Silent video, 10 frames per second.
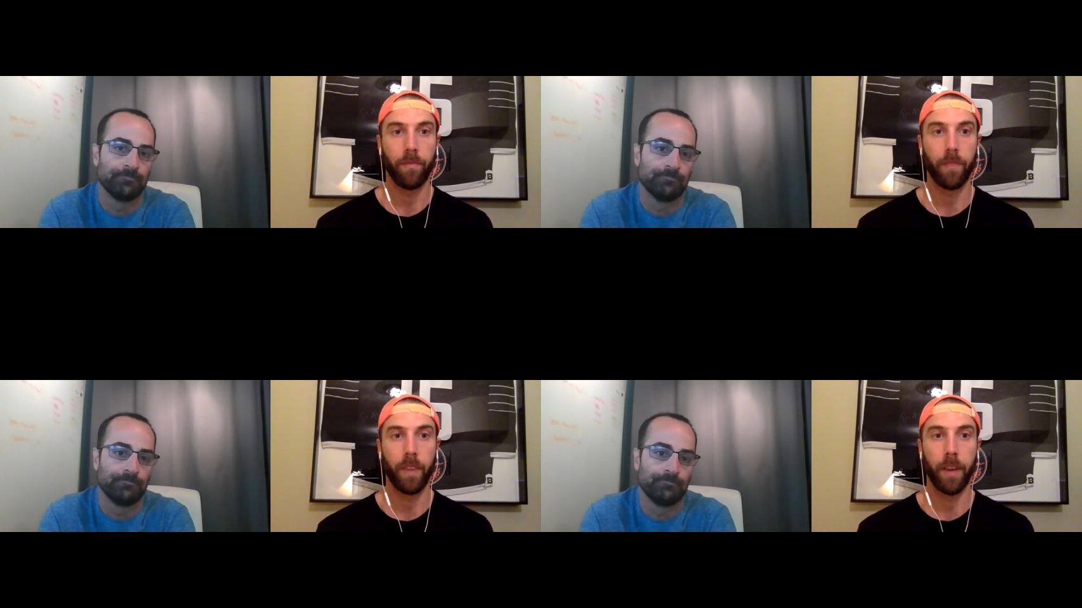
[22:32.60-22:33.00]

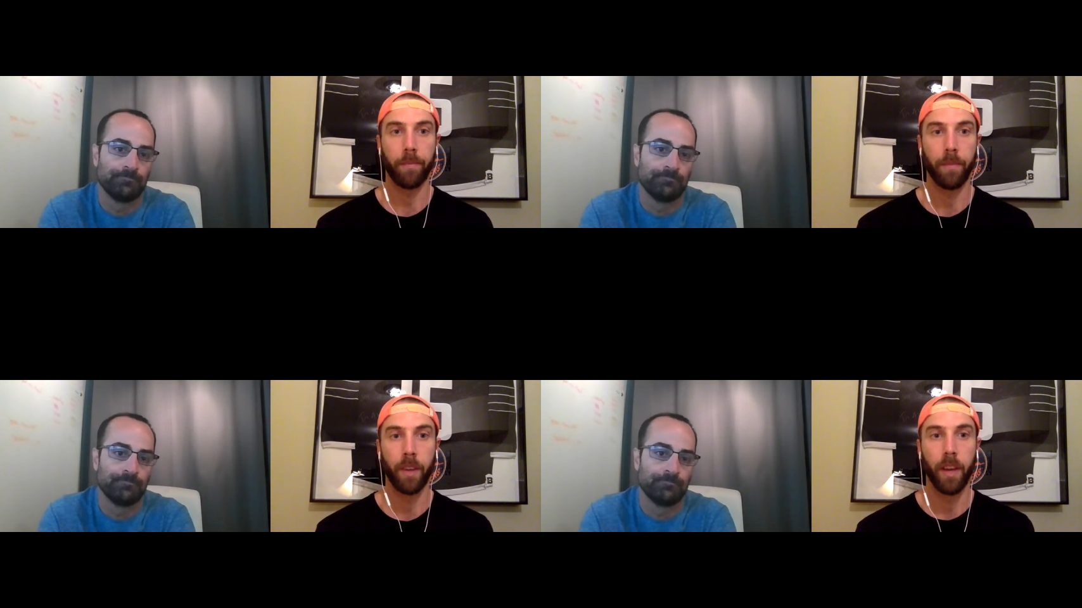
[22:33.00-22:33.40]
Speaker 1: Yeah.
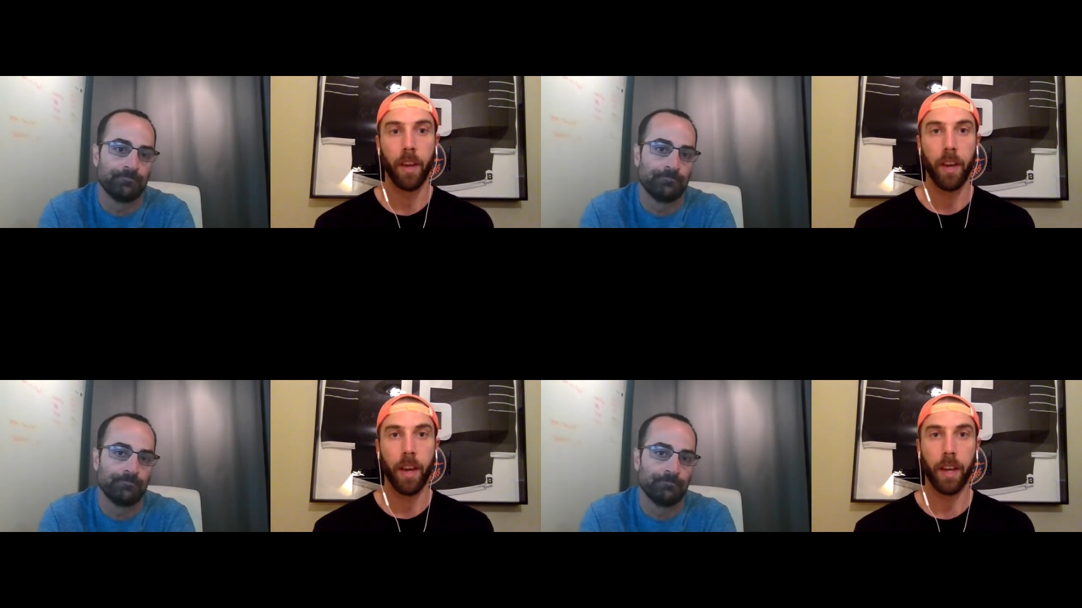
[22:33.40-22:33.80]

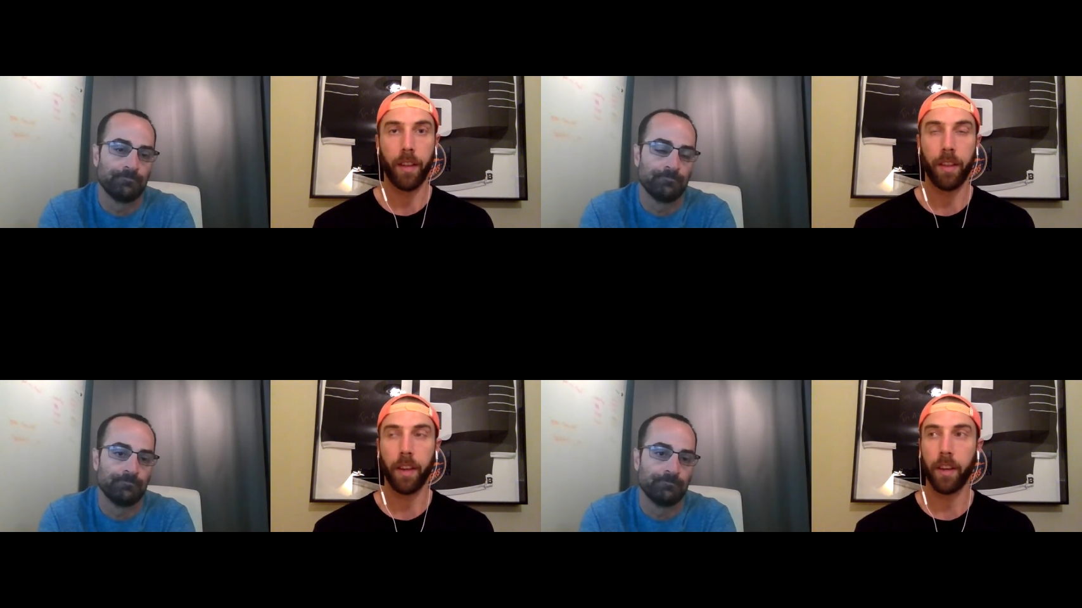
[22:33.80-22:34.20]
And I
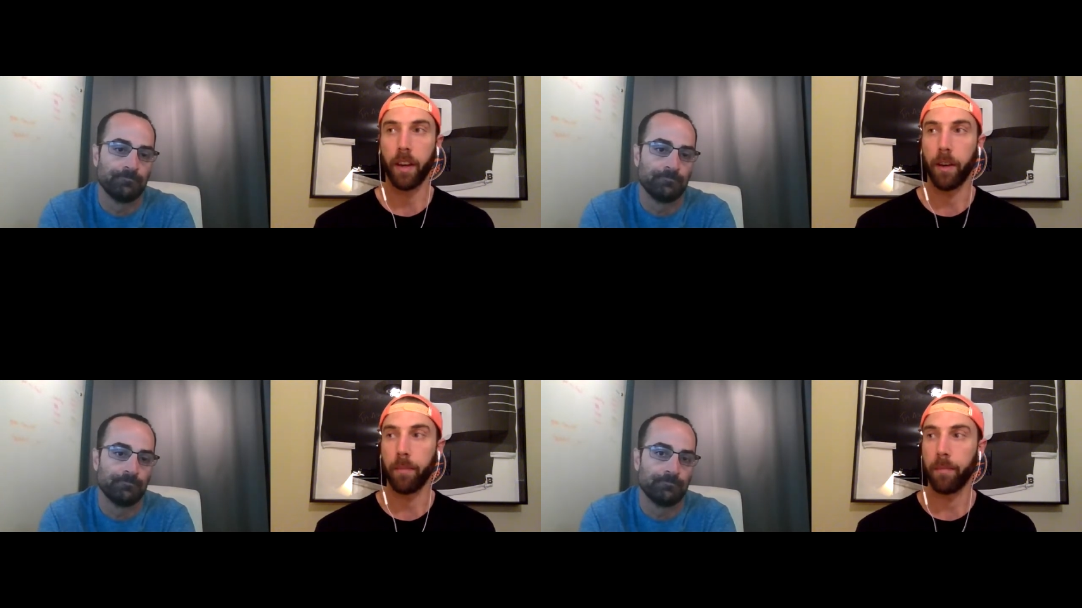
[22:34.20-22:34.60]
think
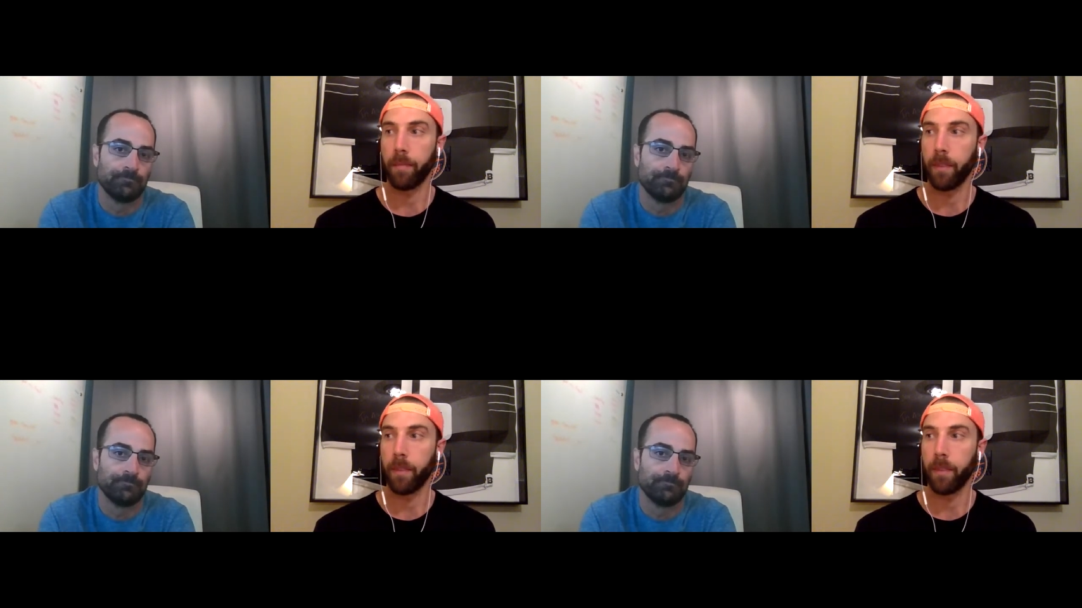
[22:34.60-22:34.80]
um,